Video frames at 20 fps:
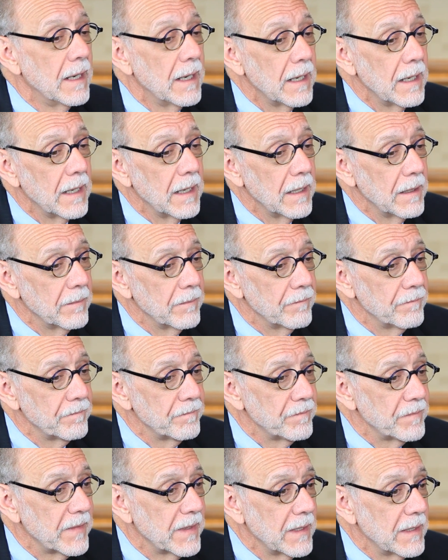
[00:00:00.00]
um,
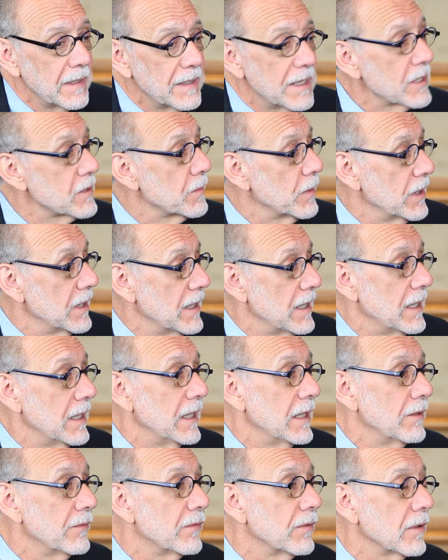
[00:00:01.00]
desperate
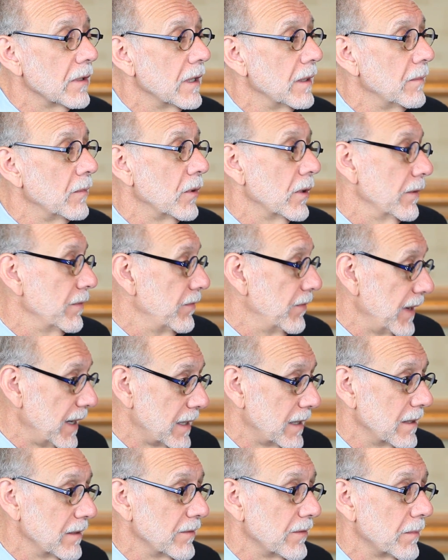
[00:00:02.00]
need for a more
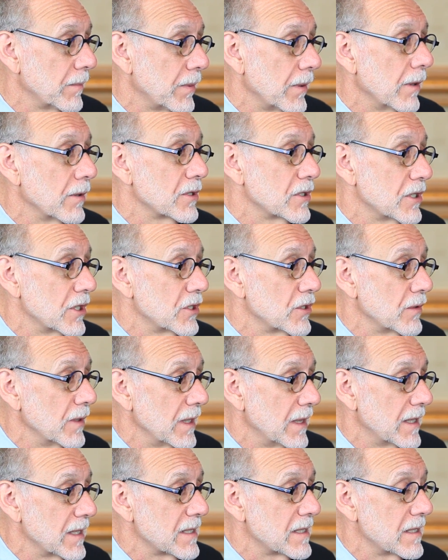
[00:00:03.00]
effective approach to
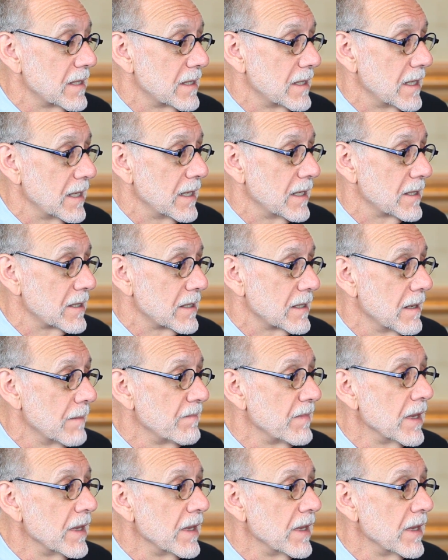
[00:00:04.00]
treat this disease.